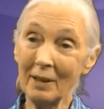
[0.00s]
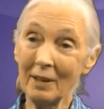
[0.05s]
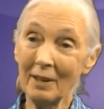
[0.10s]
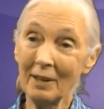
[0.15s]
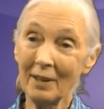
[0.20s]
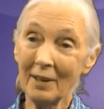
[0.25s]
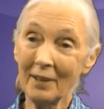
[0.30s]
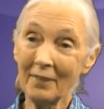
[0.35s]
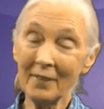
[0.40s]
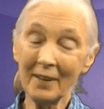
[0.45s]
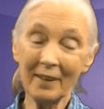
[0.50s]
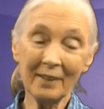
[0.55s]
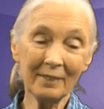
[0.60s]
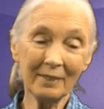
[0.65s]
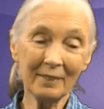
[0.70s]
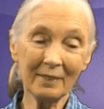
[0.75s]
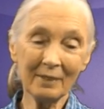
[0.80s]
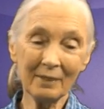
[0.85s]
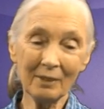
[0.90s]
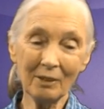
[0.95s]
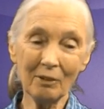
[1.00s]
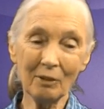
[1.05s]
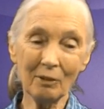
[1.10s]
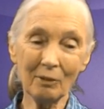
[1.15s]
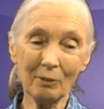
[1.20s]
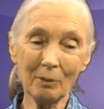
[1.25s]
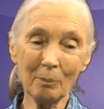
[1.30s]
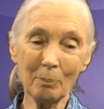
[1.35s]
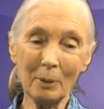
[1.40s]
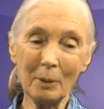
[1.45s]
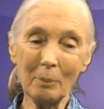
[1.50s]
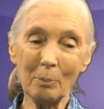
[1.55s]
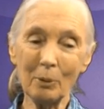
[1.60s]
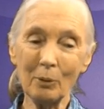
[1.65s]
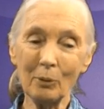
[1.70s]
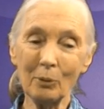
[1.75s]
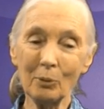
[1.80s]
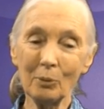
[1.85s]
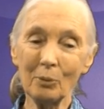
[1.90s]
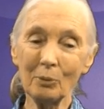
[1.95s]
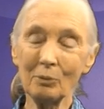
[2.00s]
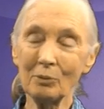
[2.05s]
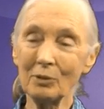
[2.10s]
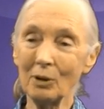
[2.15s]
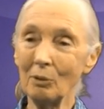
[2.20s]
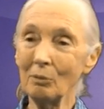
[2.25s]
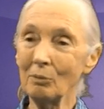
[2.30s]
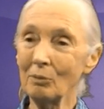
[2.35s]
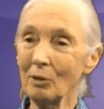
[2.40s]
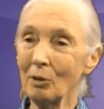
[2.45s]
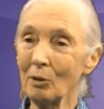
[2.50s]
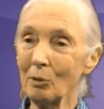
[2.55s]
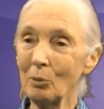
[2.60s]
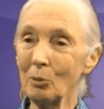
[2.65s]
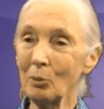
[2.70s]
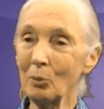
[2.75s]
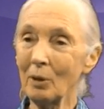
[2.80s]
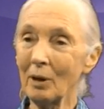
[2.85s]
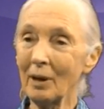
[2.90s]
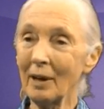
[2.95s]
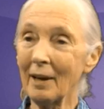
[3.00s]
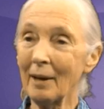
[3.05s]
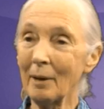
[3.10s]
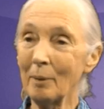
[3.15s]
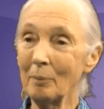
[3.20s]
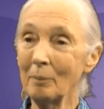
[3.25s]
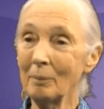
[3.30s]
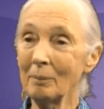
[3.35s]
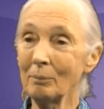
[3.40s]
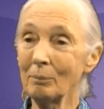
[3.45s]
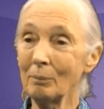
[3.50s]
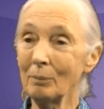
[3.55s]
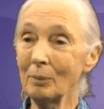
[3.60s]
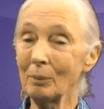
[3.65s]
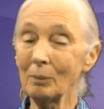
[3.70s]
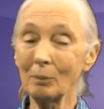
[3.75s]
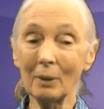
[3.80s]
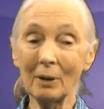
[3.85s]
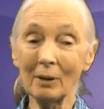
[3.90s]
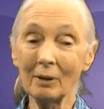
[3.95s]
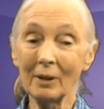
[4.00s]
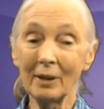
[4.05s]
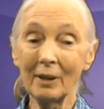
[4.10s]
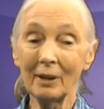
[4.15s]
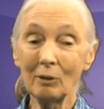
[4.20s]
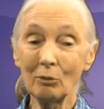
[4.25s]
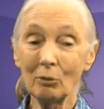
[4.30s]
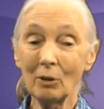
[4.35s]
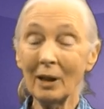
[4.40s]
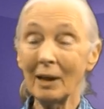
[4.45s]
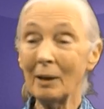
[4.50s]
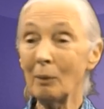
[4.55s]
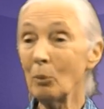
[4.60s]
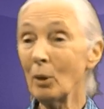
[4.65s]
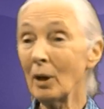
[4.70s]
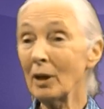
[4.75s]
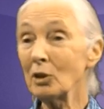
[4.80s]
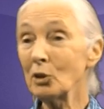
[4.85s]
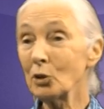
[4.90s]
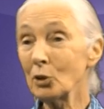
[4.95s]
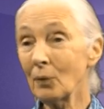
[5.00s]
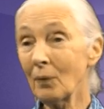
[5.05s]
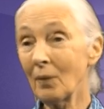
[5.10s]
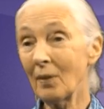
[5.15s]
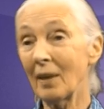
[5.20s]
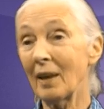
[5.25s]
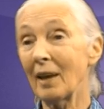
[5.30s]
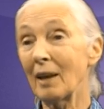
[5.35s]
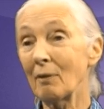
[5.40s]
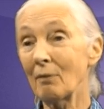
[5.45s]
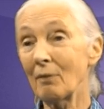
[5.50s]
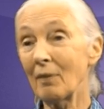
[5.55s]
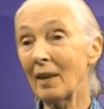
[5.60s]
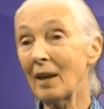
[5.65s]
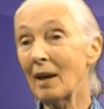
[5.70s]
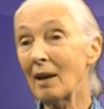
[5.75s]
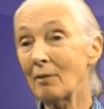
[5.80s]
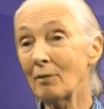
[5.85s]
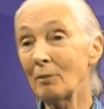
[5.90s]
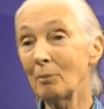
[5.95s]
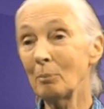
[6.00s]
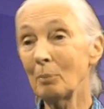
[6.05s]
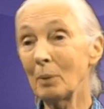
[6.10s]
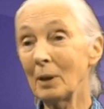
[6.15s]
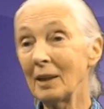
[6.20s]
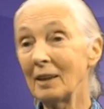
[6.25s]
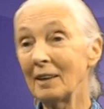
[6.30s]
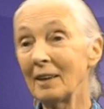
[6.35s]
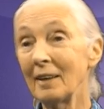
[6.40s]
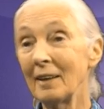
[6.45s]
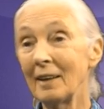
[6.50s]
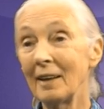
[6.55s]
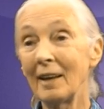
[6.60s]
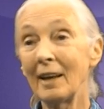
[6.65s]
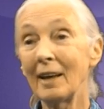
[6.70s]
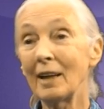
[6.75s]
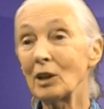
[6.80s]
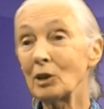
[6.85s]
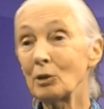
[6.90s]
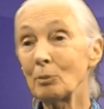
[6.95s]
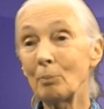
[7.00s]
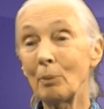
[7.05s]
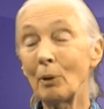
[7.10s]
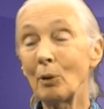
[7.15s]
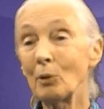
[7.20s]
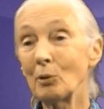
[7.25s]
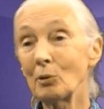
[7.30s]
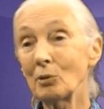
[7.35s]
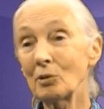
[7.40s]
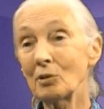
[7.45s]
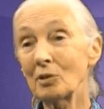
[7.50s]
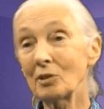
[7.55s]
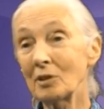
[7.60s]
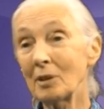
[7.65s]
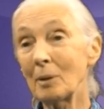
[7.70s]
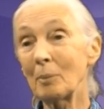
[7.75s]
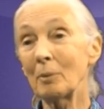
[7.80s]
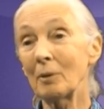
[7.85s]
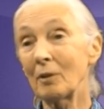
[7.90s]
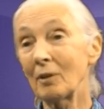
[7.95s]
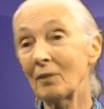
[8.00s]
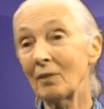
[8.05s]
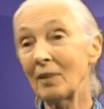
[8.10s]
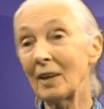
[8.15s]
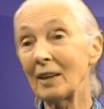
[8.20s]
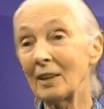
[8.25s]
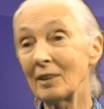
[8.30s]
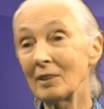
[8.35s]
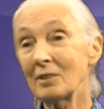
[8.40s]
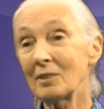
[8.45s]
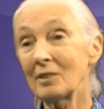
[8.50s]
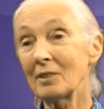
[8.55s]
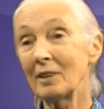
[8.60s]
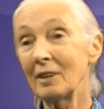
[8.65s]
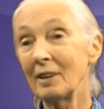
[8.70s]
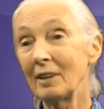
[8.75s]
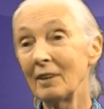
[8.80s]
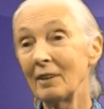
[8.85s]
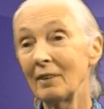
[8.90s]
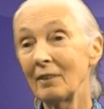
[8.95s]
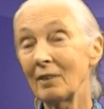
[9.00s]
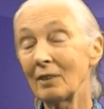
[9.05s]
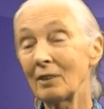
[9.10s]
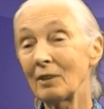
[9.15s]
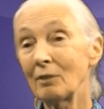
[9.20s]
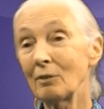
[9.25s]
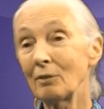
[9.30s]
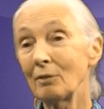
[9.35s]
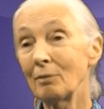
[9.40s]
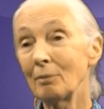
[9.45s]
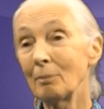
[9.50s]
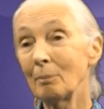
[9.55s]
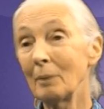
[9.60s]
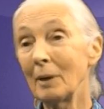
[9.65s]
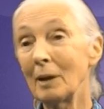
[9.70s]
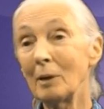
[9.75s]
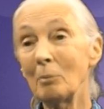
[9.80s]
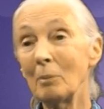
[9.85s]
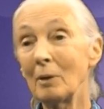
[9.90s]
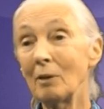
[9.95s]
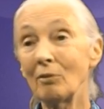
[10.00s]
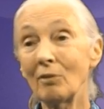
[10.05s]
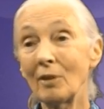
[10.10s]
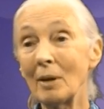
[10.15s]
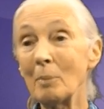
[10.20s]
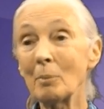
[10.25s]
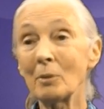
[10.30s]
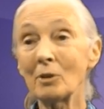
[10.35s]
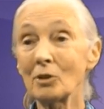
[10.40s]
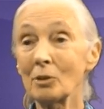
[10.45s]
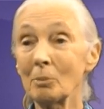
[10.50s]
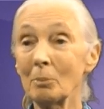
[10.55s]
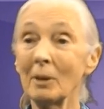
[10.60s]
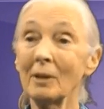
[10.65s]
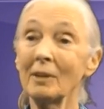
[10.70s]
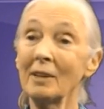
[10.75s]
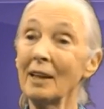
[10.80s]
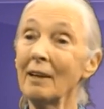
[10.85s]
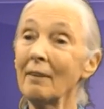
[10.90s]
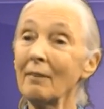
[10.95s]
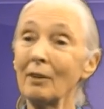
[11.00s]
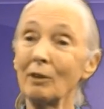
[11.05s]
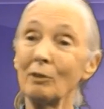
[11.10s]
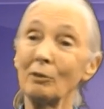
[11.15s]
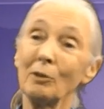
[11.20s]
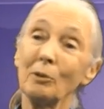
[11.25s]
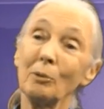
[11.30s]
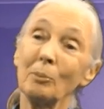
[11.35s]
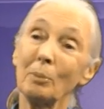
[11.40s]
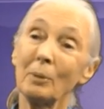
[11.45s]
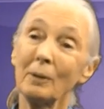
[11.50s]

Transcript: And then, you know, the people who don't know who I am, well, really, why should they if they haven't been exposed to some of the things that have made me famous among the other group?